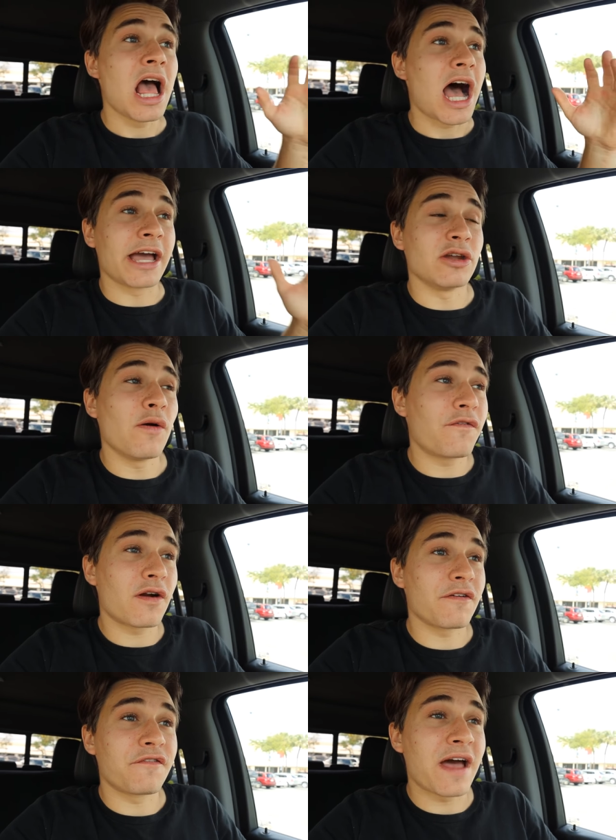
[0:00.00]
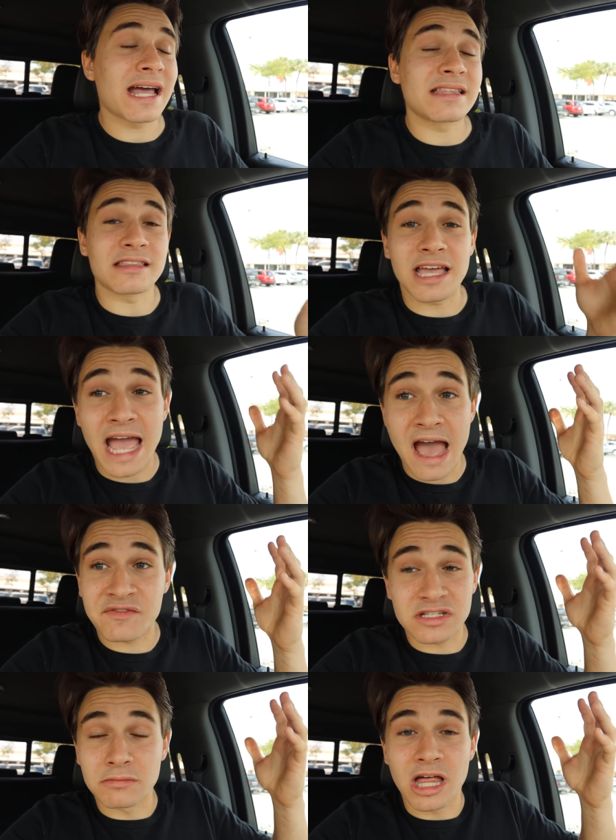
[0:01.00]
I know for a fact that they
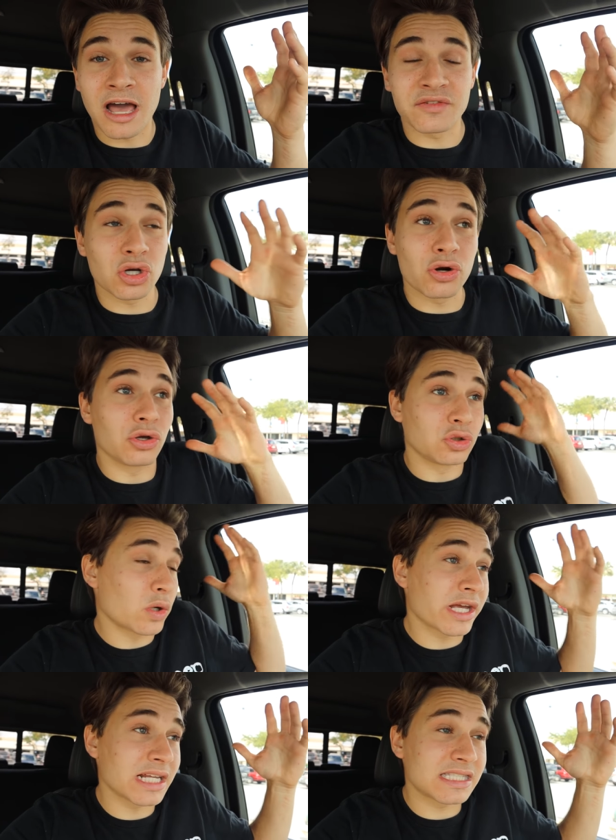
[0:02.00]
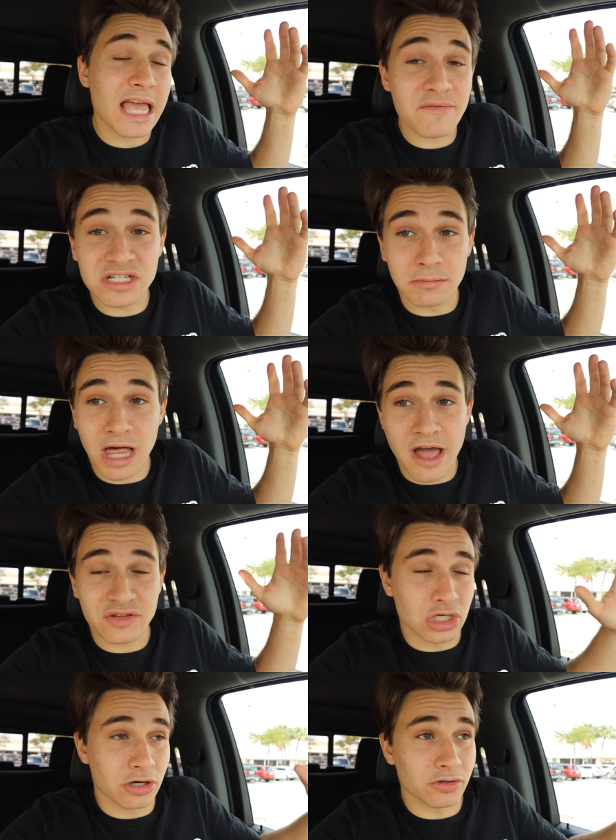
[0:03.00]
have some live turtles. We're gonna save some live
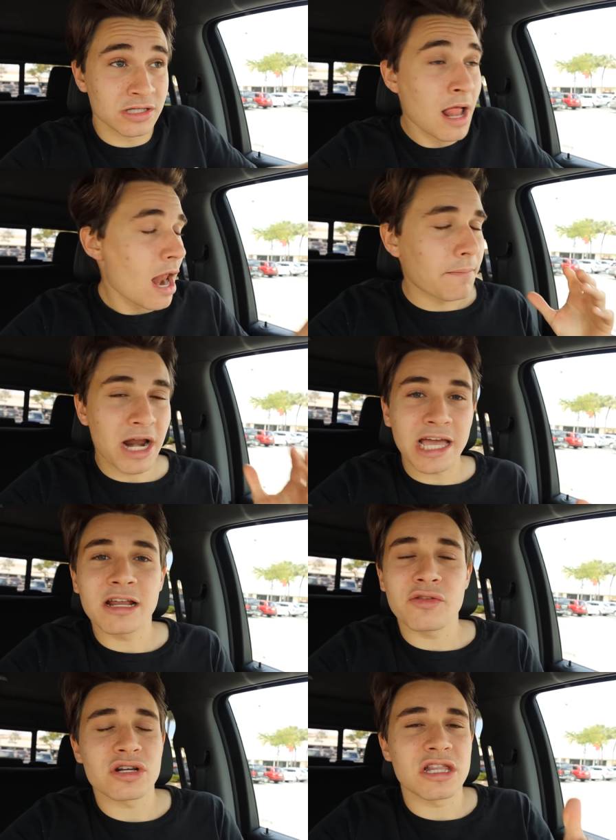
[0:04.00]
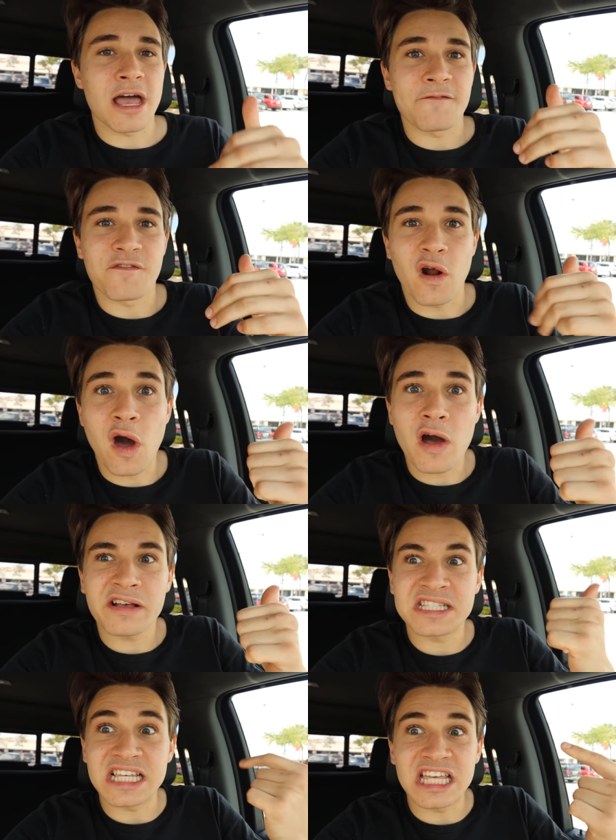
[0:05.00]
turtles, but I hear there's live
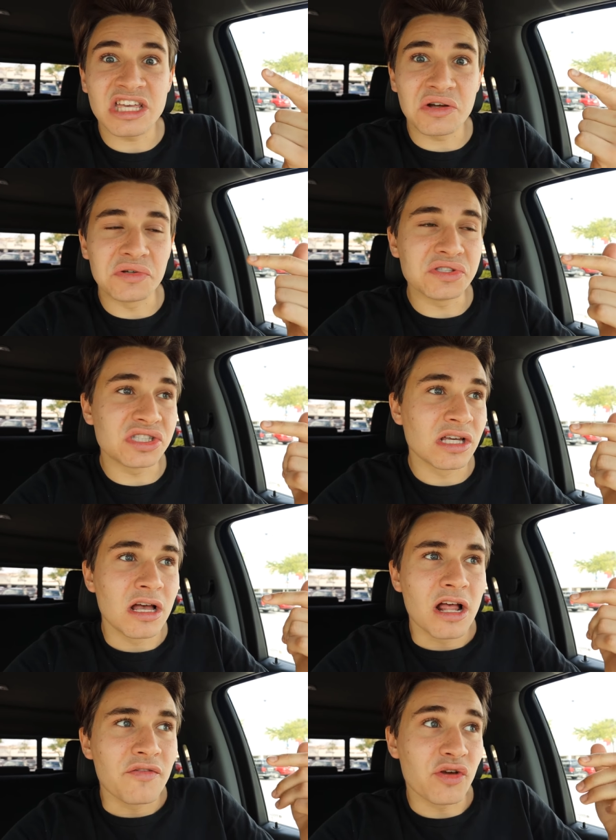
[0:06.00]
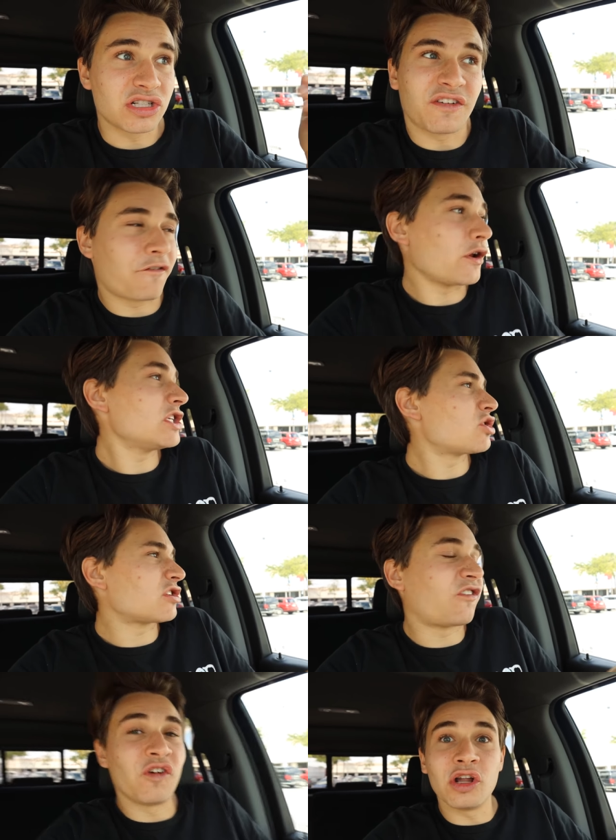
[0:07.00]
frogs, eels, there's
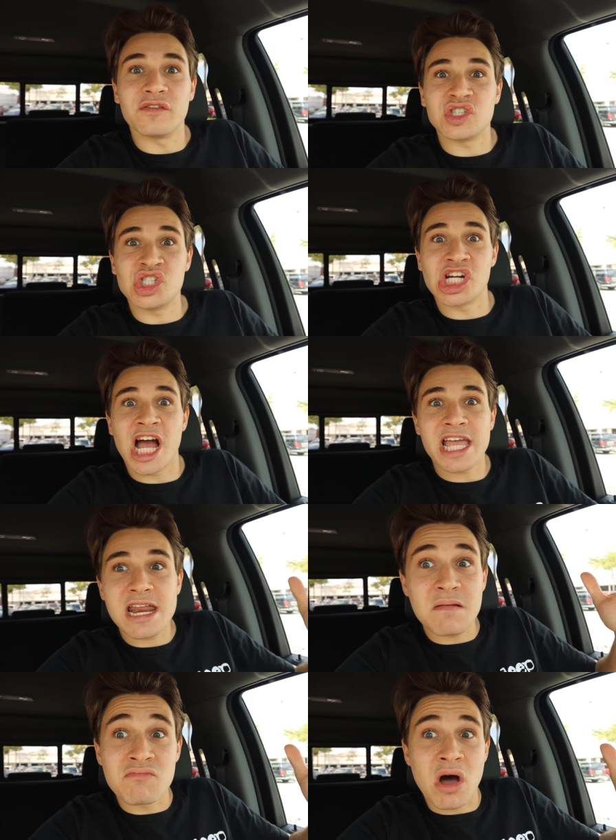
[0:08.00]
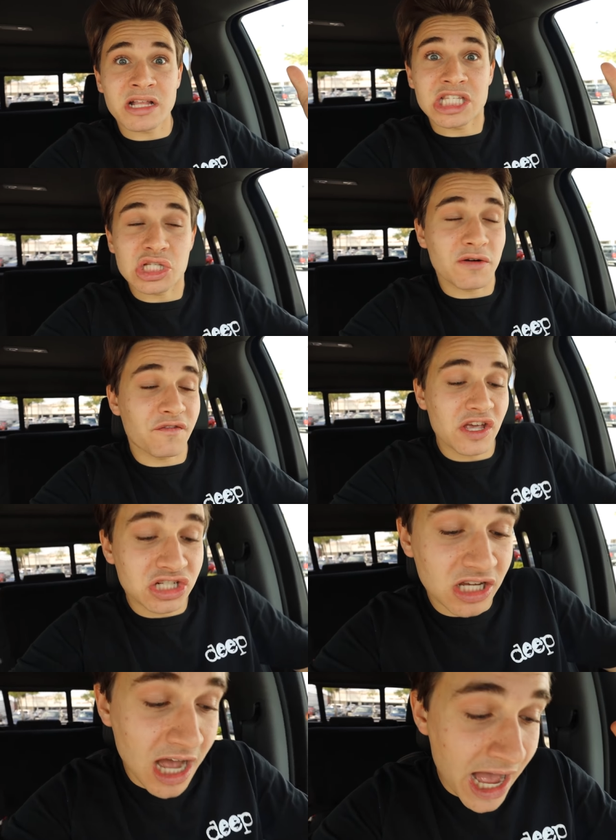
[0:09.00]
freezers full of giant monster
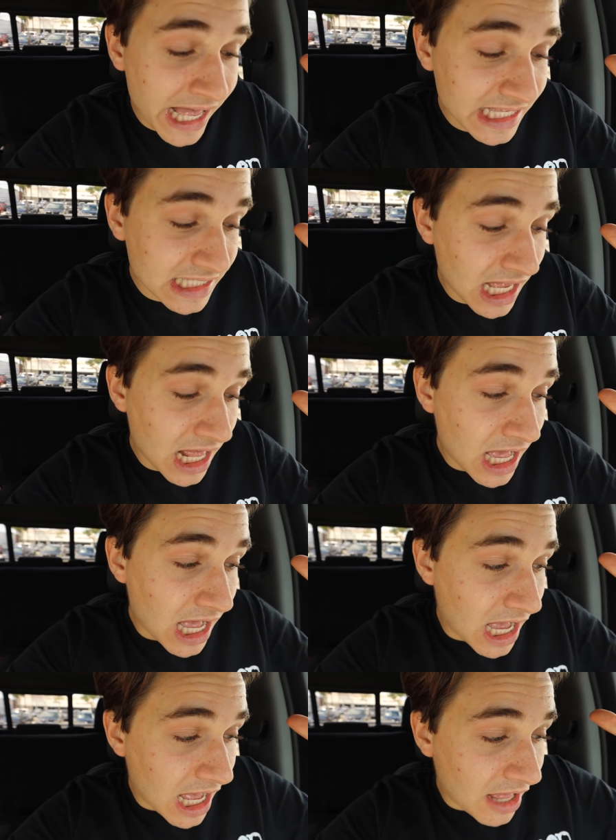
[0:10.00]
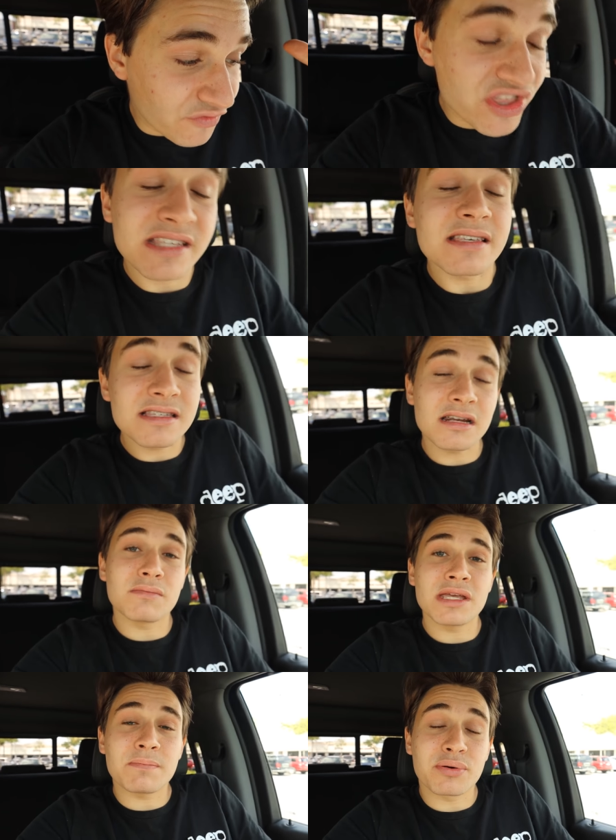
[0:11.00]
fish. Guys, this is going to
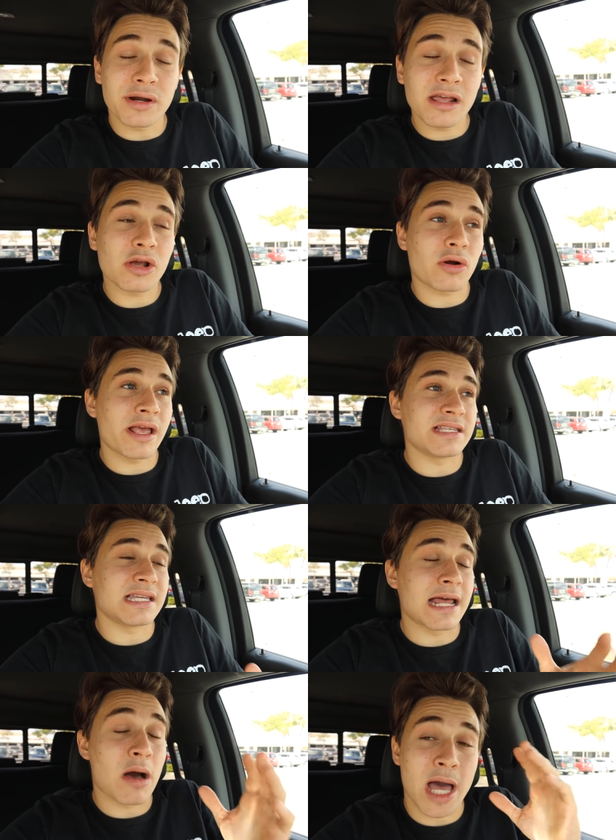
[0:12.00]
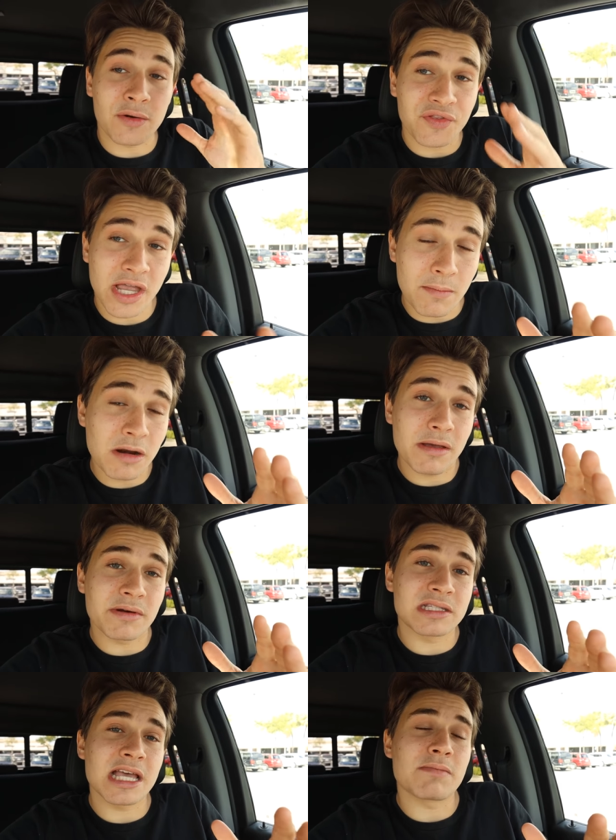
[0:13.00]
be pretty crazy. Now, I don't think I'm going to be able
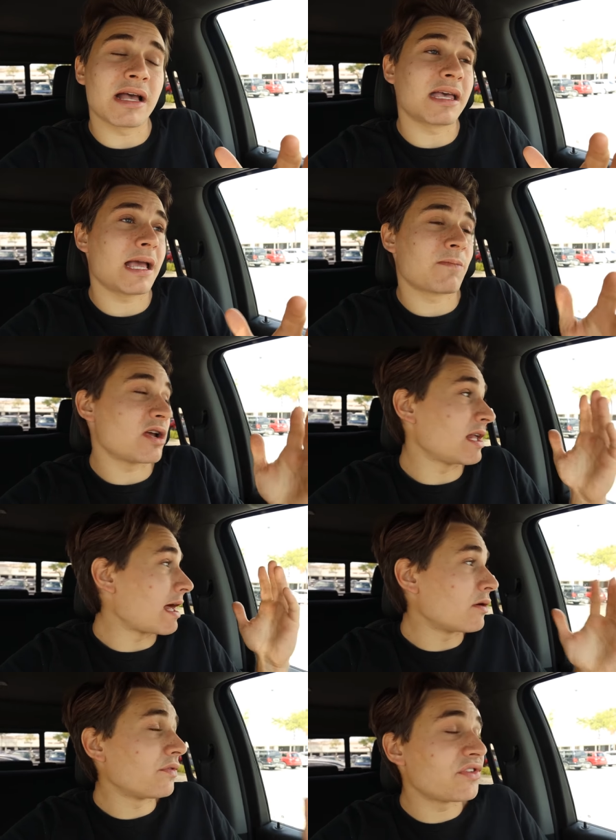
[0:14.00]
to take my camera in. I don't